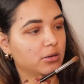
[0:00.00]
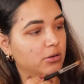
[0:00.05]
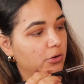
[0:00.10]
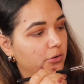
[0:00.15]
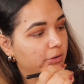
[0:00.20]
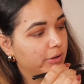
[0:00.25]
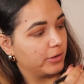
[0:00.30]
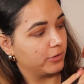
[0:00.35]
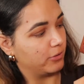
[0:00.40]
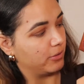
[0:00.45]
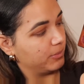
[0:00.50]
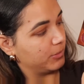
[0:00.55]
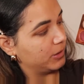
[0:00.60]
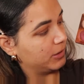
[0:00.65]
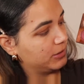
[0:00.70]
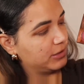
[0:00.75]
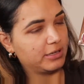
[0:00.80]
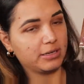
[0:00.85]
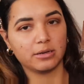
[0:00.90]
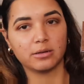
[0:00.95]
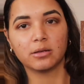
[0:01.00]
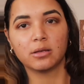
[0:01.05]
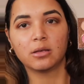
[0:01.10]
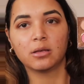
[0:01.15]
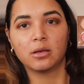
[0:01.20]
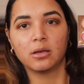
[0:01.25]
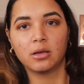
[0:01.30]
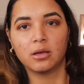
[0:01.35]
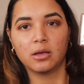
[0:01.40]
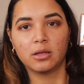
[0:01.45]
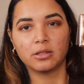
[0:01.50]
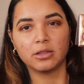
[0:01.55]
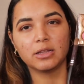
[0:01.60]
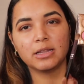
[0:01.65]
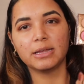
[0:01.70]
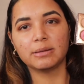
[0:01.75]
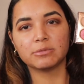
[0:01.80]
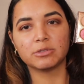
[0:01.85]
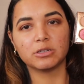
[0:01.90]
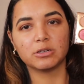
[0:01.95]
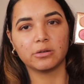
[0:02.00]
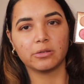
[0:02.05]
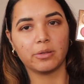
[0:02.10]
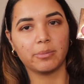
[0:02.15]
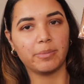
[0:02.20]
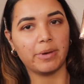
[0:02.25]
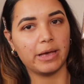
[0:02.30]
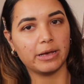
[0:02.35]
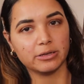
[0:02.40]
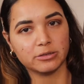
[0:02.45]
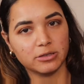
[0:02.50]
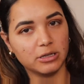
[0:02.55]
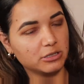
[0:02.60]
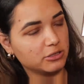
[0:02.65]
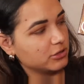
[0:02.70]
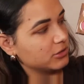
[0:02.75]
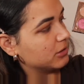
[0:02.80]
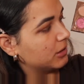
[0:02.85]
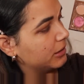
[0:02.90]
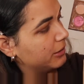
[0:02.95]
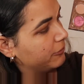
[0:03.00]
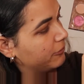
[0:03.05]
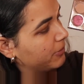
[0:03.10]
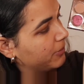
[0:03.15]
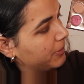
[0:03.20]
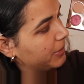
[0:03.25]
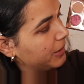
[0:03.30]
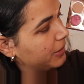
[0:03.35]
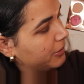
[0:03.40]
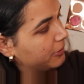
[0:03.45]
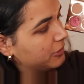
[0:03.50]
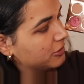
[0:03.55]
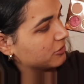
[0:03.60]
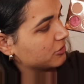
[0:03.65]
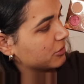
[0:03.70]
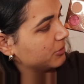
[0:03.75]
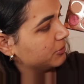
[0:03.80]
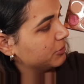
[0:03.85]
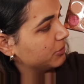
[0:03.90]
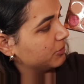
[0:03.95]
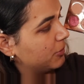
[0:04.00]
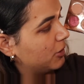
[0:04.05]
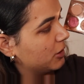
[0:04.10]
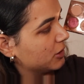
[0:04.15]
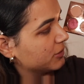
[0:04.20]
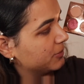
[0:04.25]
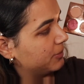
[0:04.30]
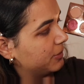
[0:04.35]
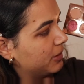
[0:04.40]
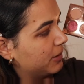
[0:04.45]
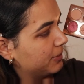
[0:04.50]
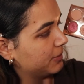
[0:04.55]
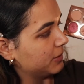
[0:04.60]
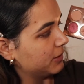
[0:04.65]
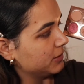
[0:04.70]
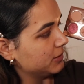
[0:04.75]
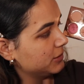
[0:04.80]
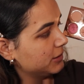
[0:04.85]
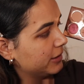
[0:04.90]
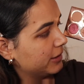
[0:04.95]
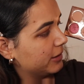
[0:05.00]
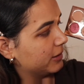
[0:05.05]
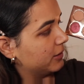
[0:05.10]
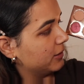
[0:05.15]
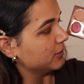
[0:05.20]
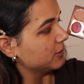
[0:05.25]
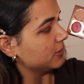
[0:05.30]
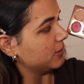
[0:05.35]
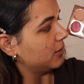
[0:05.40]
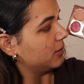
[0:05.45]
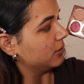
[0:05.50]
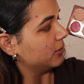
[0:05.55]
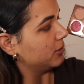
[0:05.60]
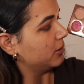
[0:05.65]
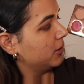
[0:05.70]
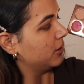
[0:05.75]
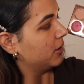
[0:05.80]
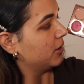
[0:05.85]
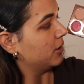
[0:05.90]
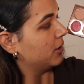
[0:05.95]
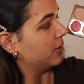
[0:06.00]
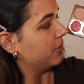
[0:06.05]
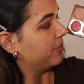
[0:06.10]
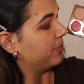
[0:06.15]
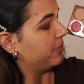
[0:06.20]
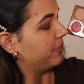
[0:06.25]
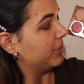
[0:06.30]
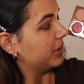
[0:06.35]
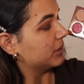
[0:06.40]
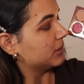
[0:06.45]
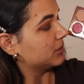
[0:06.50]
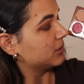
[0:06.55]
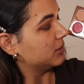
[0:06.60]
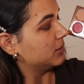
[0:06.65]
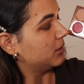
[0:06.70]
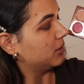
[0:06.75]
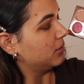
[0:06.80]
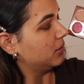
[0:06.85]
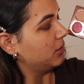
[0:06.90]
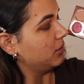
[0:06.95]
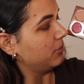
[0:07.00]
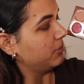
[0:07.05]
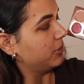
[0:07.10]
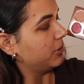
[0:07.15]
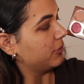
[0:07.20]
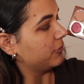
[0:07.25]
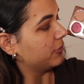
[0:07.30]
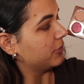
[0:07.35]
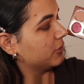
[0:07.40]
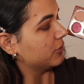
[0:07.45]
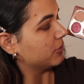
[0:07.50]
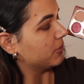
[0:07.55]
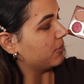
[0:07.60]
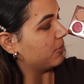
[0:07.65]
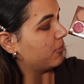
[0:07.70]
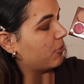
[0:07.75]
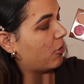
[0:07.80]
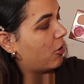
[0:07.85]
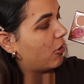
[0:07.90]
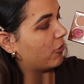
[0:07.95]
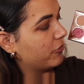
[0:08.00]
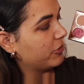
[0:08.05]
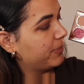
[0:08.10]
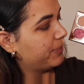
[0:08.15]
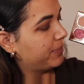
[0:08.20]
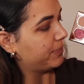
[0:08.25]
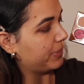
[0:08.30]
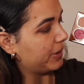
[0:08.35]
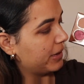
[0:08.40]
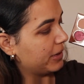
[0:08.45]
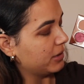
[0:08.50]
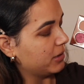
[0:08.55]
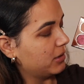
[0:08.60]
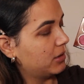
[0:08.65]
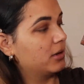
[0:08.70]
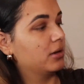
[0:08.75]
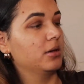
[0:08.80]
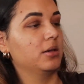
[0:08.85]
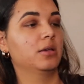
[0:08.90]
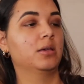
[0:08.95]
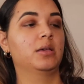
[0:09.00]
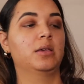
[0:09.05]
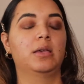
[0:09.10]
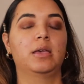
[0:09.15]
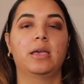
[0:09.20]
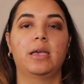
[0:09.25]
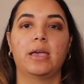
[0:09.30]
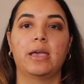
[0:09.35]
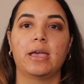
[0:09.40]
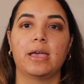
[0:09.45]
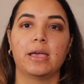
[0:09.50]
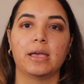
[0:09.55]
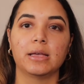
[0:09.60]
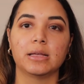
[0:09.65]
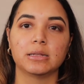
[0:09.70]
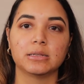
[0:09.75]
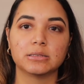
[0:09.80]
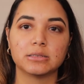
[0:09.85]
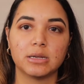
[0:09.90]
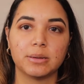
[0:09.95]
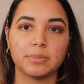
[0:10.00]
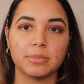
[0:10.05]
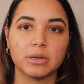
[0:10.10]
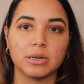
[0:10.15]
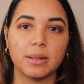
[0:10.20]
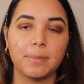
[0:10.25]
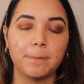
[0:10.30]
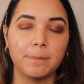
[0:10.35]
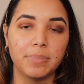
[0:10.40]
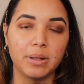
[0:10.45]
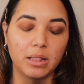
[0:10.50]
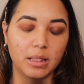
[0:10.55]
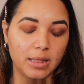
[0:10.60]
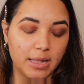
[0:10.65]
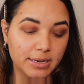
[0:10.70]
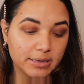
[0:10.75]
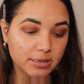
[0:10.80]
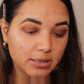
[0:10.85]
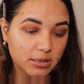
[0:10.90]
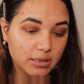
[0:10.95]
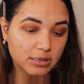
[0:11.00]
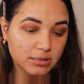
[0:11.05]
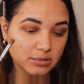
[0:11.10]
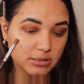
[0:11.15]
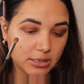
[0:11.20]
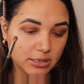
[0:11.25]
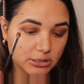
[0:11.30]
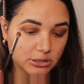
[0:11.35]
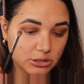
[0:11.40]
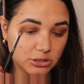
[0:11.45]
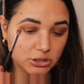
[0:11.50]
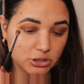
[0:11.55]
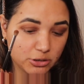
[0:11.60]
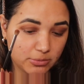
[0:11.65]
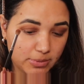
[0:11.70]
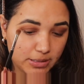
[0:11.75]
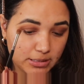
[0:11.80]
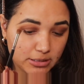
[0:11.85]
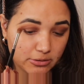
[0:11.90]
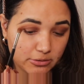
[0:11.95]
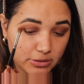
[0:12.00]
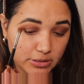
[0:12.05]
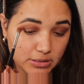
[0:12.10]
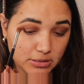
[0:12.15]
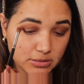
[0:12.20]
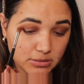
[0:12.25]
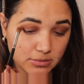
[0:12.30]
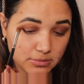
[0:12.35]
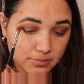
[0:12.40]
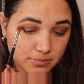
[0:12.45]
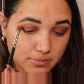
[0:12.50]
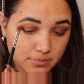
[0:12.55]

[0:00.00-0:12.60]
okay, so I'm gonna take, the names are on the back, so I'll just leave them in the description box. But I'm gonna take this color, mix in a little bit of this mauve pink, and I'm gonna blend this into my crease.